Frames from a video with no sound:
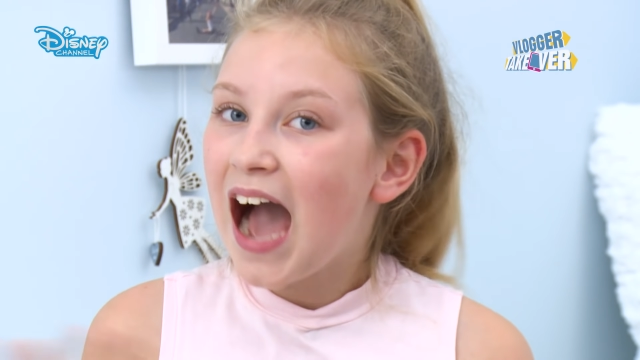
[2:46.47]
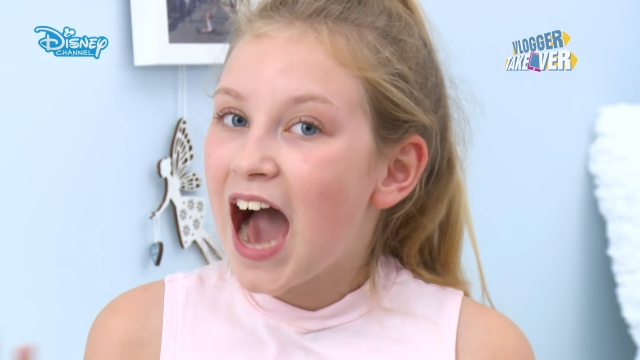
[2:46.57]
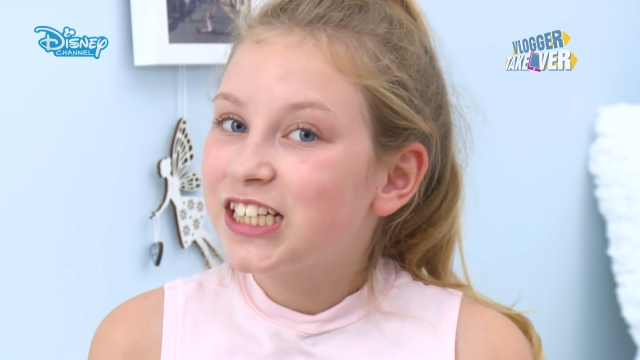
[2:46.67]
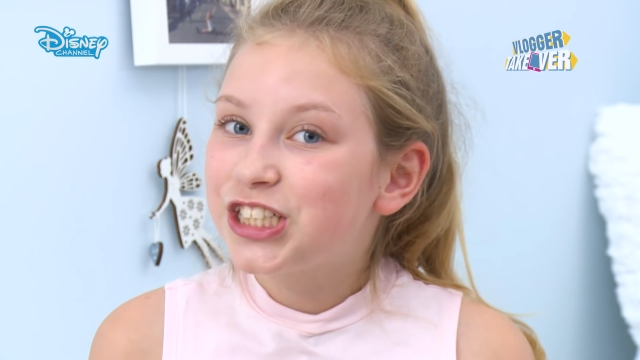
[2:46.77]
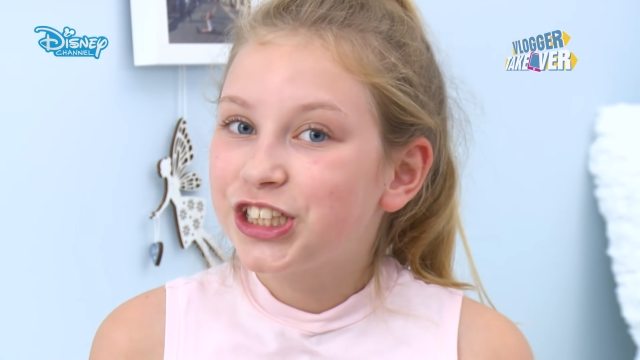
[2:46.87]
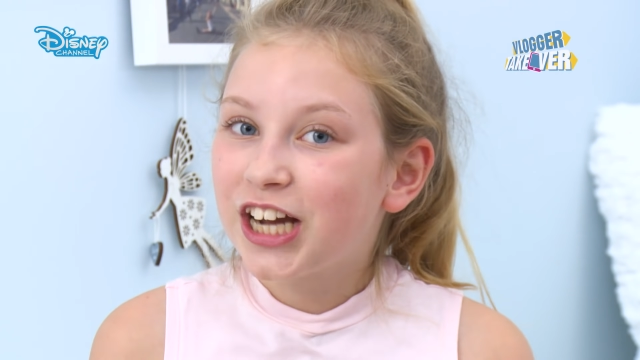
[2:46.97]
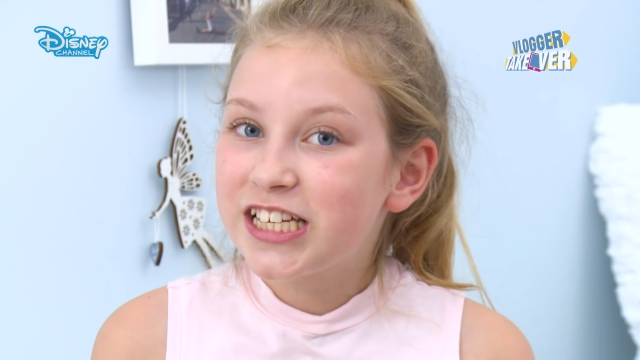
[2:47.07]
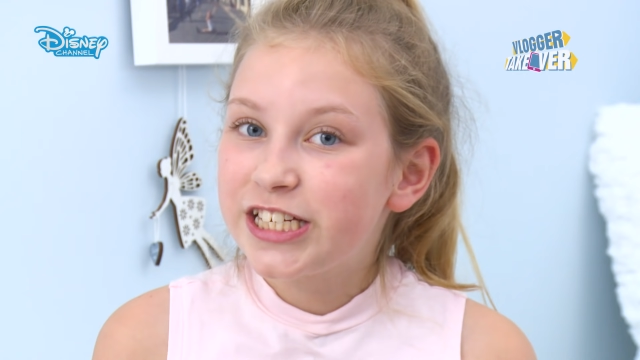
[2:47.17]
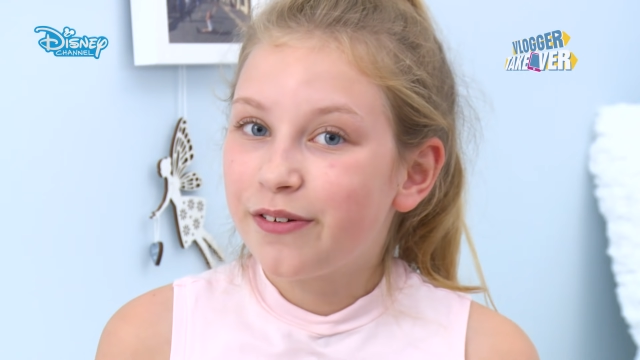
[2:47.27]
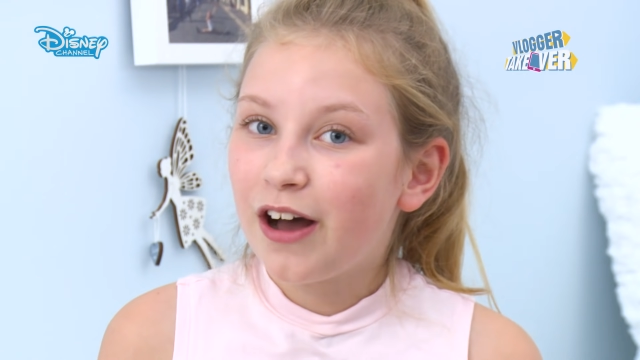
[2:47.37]
How did you
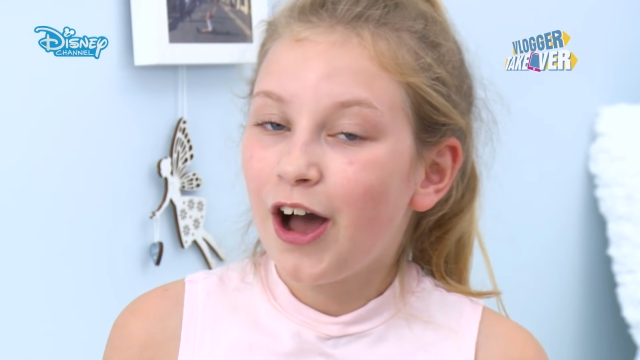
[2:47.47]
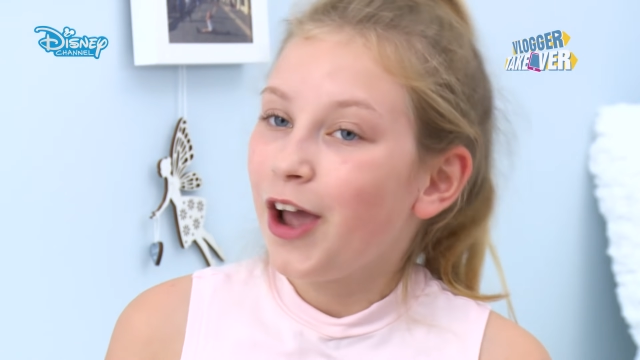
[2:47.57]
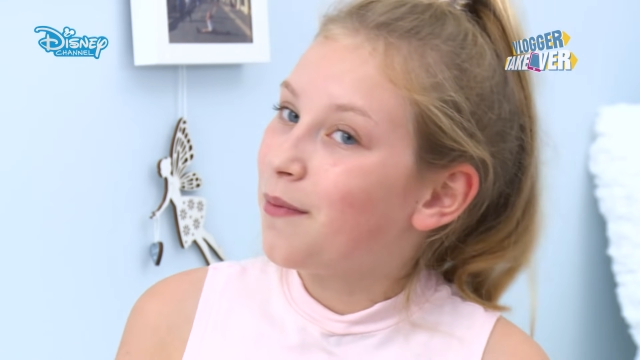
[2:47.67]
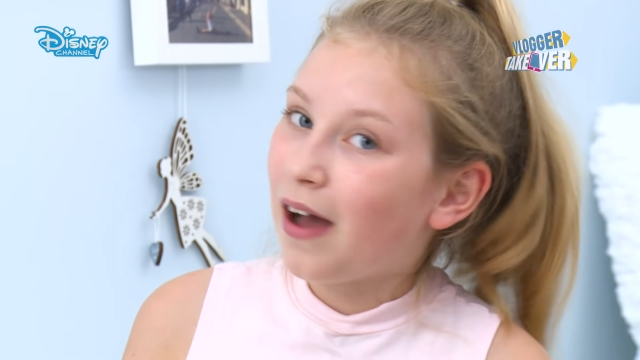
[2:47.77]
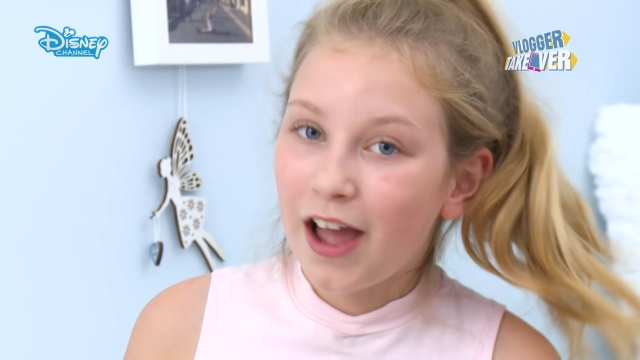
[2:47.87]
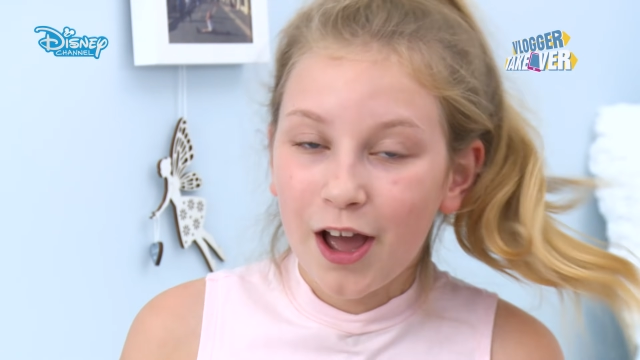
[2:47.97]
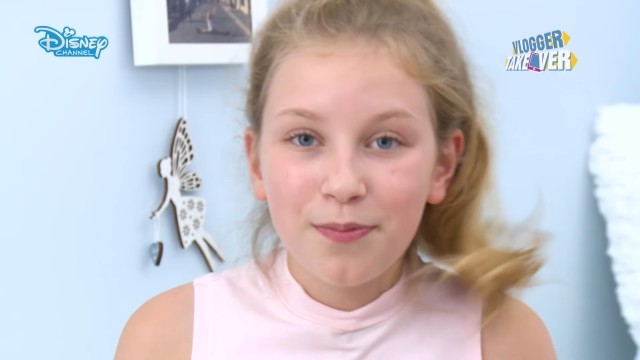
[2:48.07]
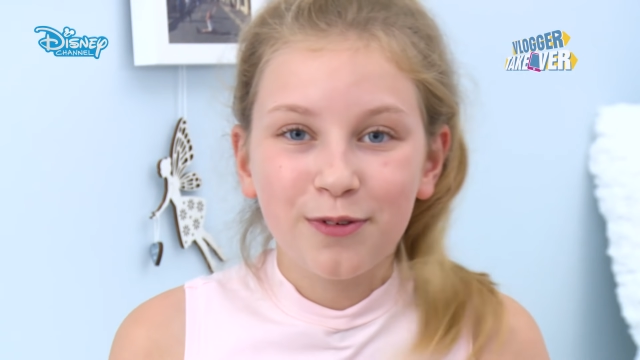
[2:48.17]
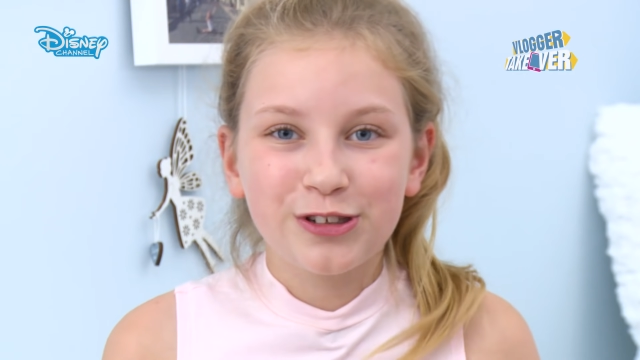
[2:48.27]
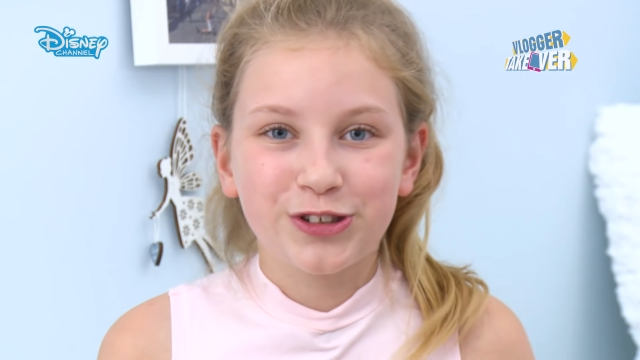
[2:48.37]
guys do at home? I
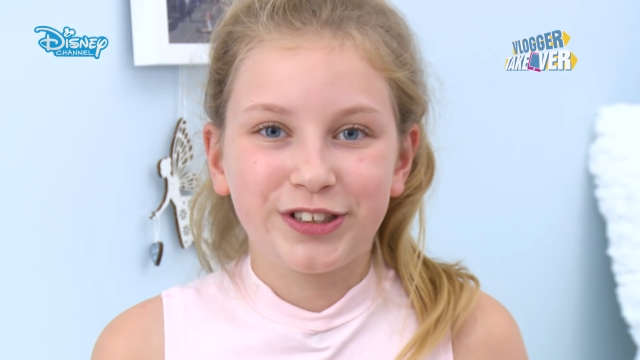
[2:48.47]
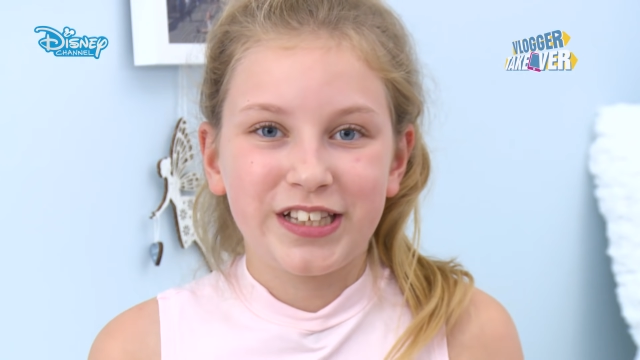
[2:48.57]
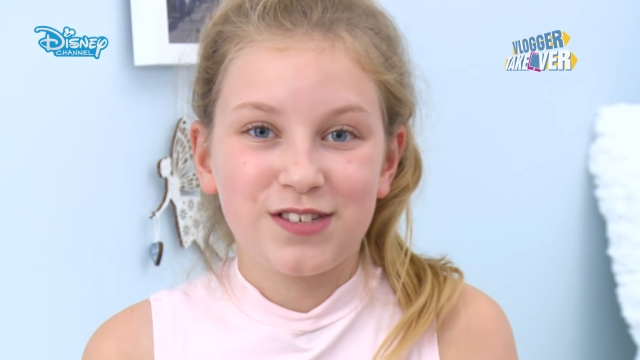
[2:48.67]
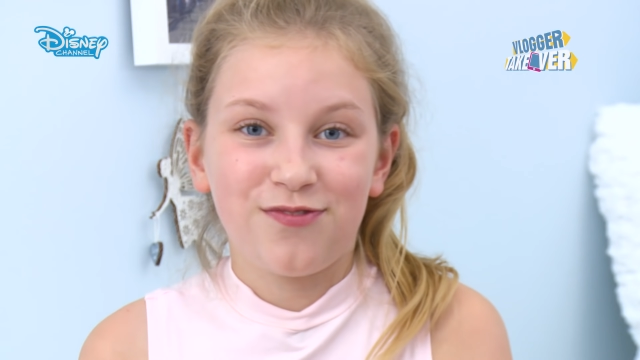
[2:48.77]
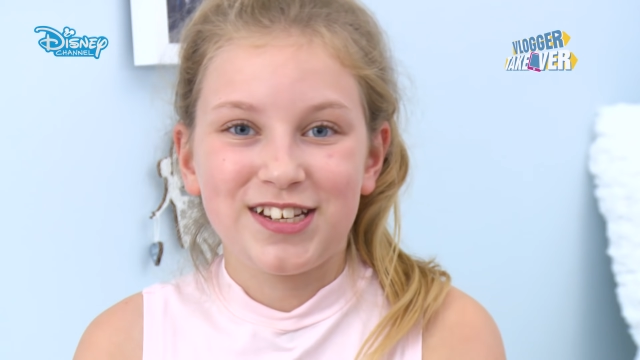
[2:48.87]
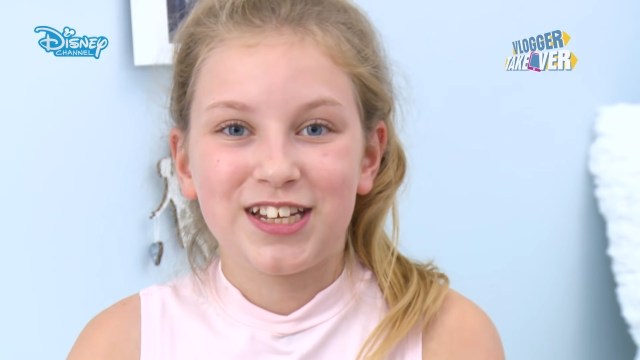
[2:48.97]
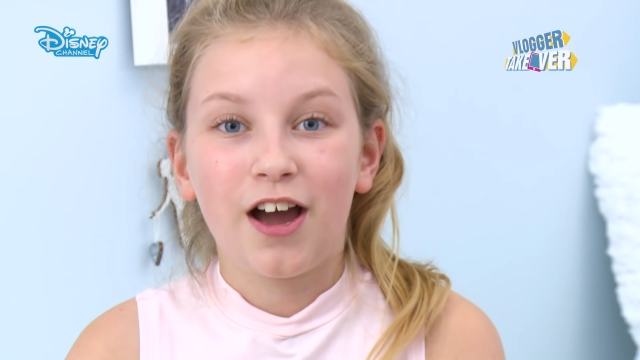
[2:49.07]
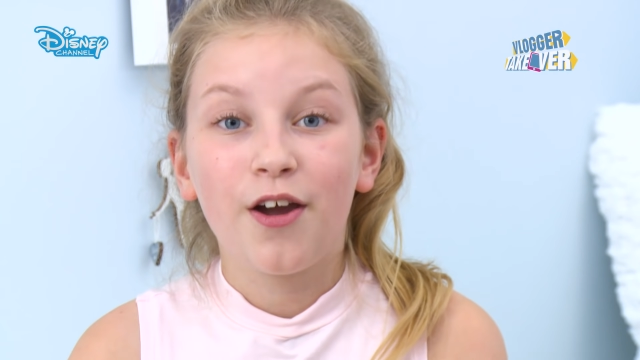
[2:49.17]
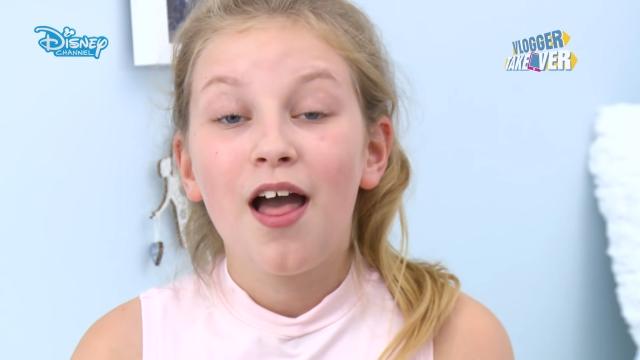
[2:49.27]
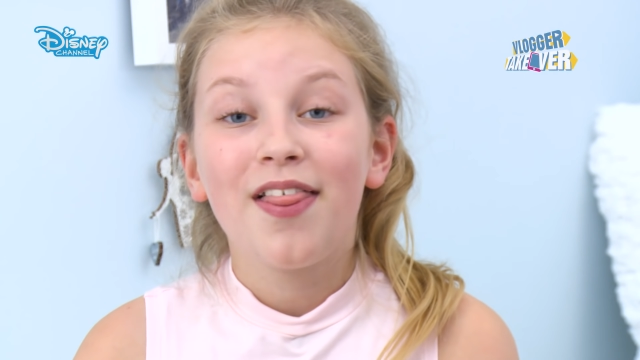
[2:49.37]
hope you enjoyed this
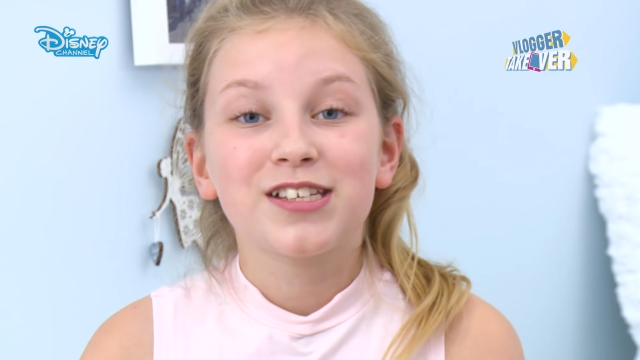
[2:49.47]
video.